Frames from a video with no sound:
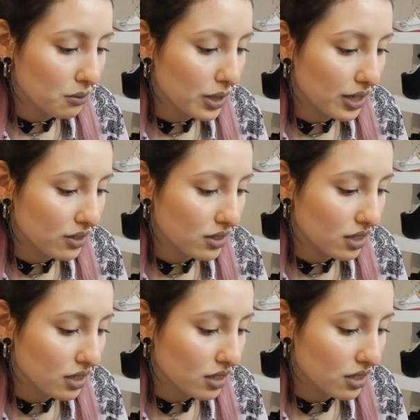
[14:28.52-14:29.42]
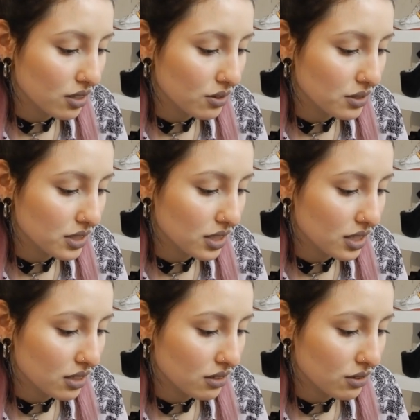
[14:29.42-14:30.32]
where you can close
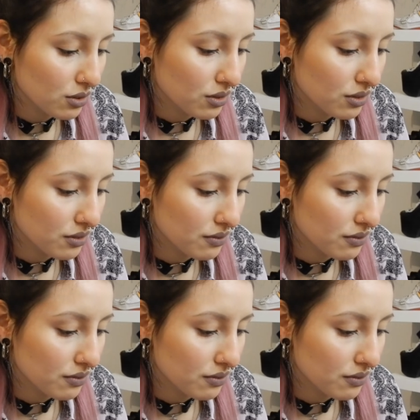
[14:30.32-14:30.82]
it. Oh,